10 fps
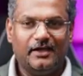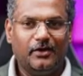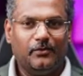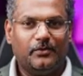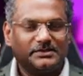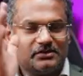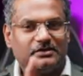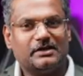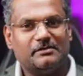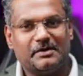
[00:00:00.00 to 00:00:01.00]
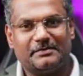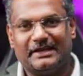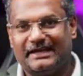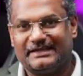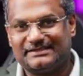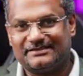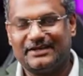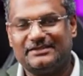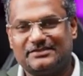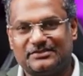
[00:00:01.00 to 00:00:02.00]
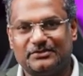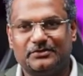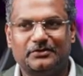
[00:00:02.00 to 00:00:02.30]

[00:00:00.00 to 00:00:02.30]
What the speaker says: hey, what's going to come up next, right?